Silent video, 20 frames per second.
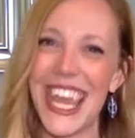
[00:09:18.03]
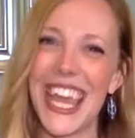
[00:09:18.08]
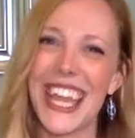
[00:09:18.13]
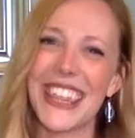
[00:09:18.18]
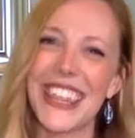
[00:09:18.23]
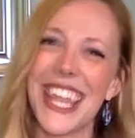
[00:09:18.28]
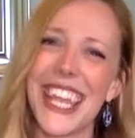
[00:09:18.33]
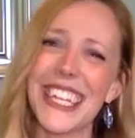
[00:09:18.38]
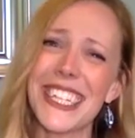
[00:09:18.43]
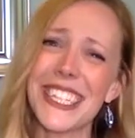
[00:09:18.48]

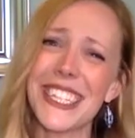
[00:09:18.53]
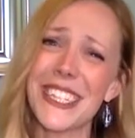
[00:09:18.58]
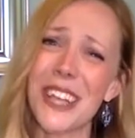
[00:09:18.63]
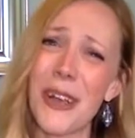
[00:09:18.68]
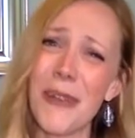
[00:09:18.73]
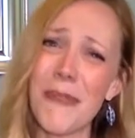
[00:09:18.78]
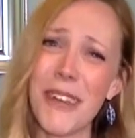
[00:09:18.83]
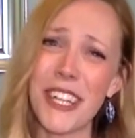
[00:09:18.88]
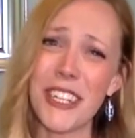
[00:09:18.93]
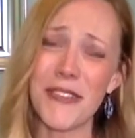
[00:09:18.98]
Thanks
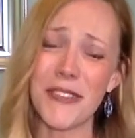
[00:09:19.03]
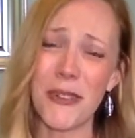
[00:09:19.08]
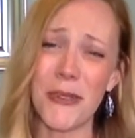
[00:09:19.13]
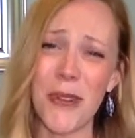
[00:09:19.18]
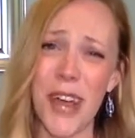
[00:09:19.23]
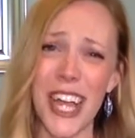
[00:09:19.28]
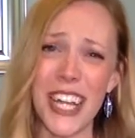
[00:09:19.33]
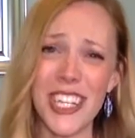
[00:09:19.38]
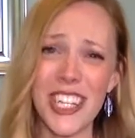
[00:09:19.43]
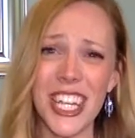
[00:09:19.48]
so much for
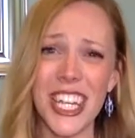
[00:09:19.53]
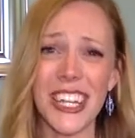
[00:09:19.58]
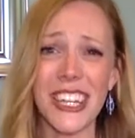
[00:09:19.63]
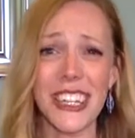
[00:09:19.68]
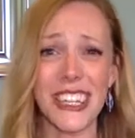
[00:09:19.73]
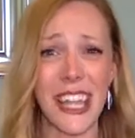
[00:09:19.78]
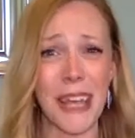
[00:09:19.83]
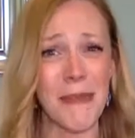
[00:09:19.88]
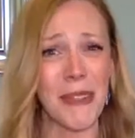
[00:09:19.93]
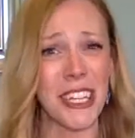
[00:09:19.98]
watching.
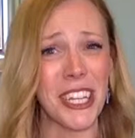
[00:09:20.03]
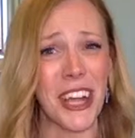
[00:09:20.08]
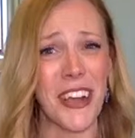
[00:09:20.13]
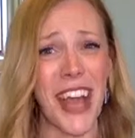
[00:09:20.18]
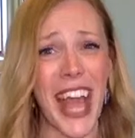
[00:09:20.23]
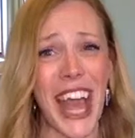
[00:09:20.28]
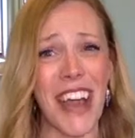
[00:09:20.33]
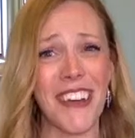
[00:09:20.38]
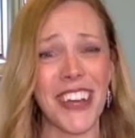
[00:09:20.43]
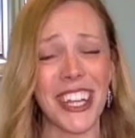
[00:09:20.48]
Let me know how